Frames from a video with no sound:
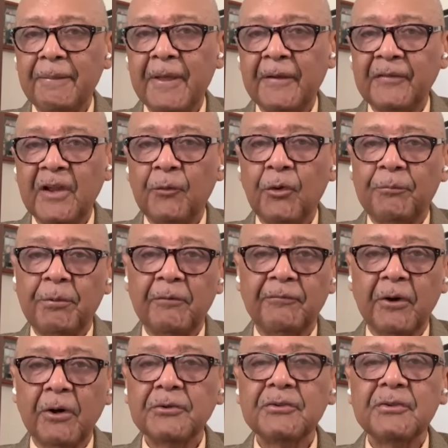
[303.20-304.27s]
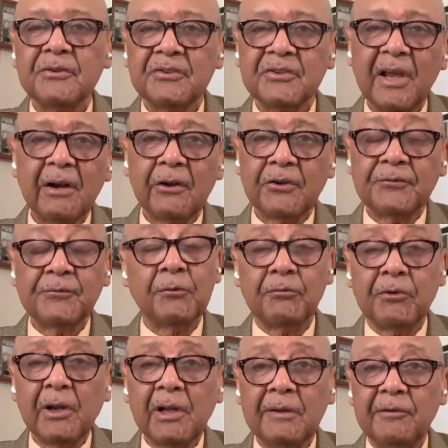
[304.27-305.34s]
that there were perverse incentives for
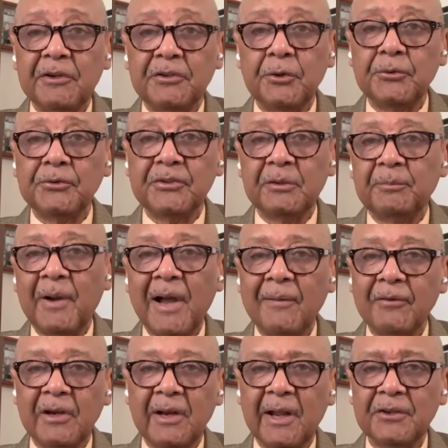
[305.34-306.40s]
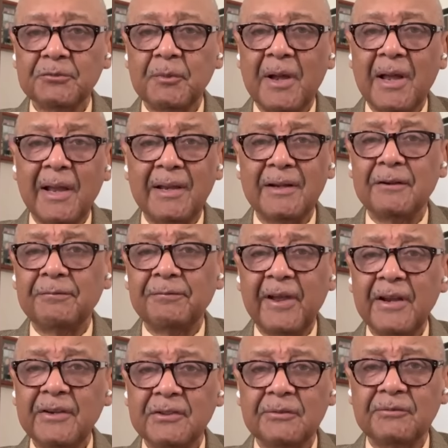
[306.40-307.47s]
really reducing poverty. That's why, in the
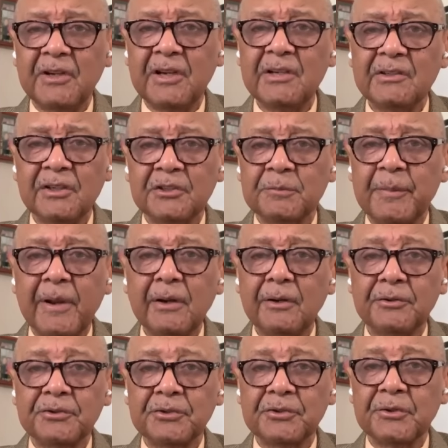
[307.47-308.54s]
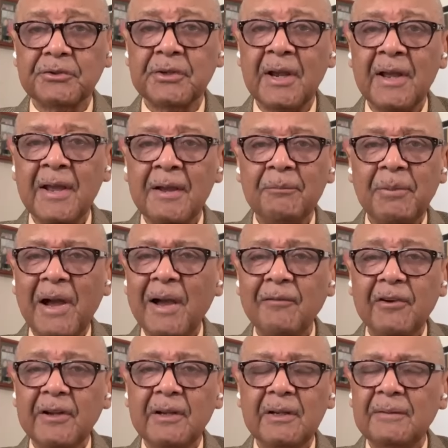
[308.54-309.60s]
face of these expenditures,
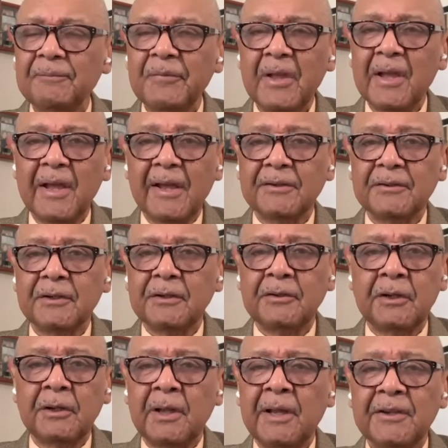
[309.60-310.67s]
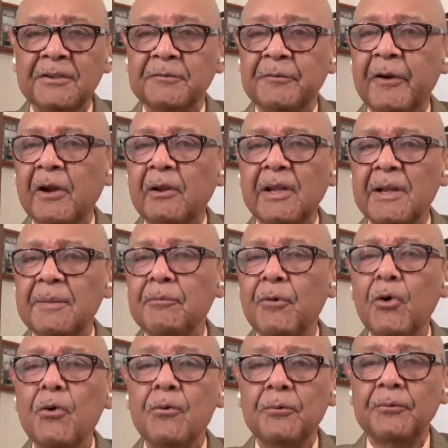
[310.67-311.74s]
poverty has barely
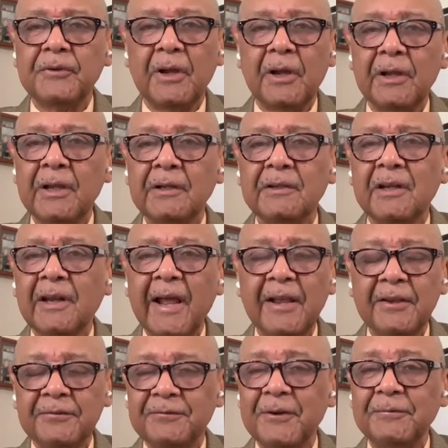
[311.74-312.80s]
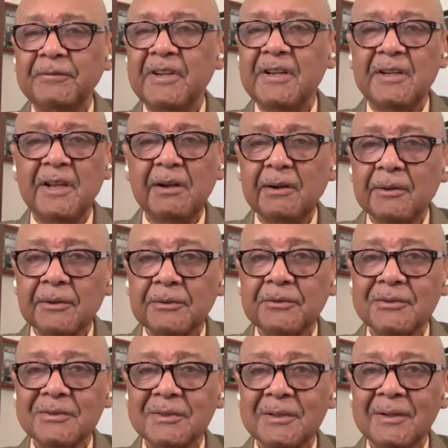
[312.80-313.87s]
moved in the last 50
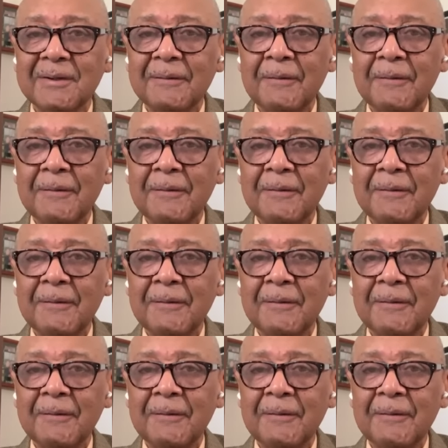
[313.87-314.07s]
years.